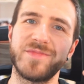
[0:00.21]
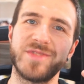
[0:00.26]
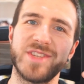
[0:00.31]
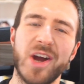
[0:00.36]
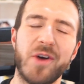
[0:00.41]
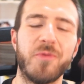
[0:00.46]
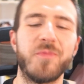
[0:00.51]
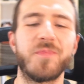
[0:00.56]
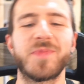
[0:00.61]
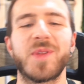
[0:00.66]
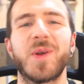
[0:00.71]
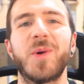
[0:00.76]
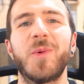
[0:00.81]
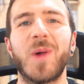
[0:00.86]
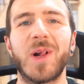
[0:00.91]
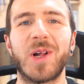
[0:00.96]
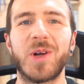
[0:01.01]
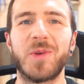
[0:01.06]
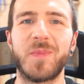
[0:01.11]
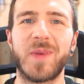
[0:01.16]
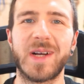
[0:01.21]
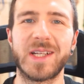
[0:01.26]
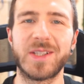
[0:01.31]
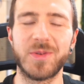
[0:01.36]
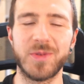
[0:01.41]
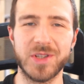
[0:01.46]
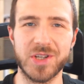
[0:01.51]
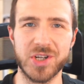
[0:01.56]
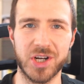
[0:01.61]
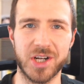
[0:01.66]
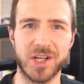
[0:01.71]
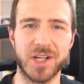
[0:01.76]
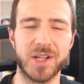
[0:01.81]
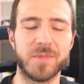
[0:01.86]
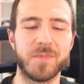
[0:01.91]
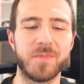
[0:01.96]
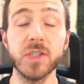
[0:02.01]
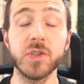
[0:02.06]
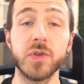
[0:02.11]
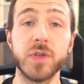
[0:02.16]
Ciao, welcome back to the
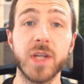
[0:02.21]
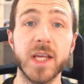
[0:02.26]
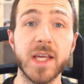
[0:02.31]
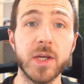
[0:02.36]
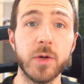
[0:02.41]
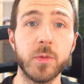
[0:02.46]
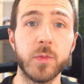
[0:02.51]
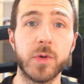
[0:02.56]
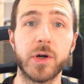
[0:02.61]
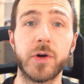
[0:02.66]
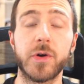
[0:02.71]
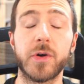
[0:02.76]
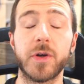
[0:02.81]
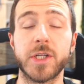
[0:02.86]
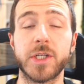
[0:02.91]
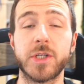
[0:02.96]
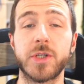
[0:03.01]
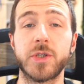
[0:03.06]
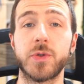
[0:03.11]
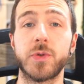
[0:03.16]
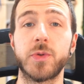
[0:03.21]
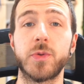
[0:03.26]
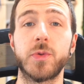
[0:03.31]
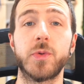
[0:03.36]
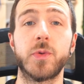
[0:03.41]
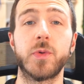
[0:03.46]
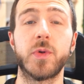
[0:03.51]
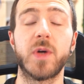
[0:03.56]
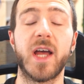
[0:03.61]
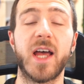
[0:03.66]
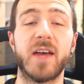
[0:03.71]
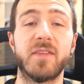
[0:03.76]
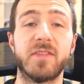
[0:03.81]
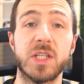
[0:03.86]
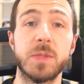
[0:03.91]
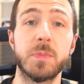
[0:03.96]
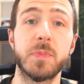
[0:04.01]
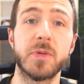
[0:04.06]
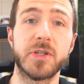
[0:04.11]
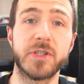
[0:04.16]
channel. Today we're going to have a
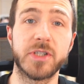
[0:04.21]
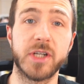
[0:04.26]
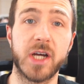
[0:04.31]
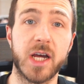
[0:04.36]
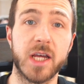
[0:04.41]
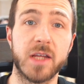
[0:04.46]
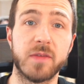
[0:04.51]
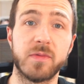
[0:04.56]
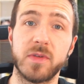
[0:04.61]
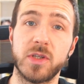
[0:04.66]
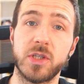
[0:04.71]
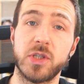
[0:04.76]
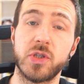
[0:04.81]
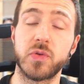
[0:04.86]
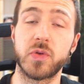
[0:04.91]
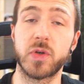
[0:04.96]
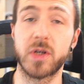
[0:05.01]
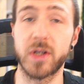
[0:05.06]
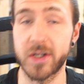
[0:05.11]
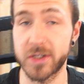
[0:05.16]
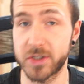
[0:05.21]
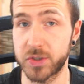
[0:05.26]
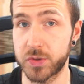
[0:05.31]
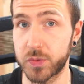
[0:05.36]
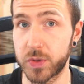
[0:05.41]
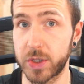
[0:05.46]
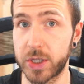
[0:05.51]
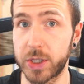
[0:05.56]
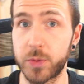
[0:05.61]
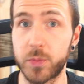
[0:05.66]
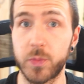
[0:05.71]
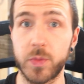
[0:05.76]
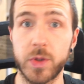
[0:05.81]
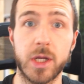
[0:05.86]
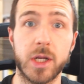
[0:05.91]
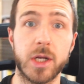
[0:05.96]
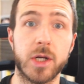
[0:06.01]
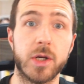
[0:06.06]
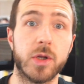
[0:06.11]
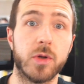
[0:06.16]
deeper dive into clustering
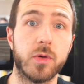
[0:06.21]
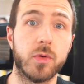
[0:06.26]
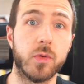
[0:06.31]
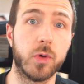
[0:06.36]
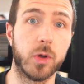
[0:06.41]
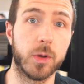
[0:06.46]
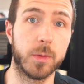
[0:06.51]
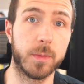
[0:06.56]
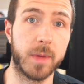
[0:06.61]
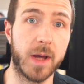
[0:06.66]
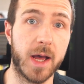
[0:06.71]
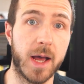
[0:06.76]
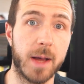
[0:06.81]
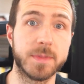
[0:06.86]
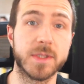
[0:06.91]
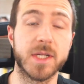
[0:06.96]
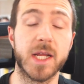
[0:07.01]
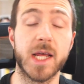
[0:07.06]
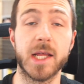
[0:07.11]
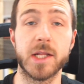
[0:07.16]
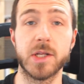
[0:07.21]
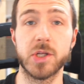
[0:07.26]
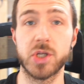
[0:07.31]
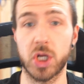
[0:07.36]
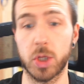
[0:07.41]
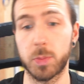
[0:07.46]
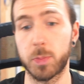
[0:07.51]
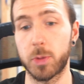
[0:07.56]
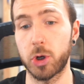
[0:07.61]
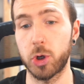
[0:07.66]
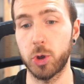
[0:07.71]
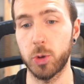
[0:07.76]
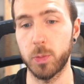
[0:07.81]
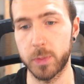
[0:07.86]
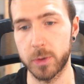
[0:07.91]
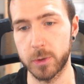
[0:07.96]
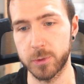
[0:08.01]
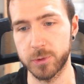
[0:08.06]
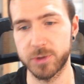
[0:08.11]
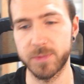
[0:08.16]
with Google Maps and Jetpack
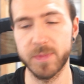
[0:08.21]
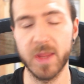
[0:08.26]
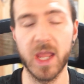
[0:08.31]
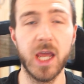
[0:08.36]
Compose.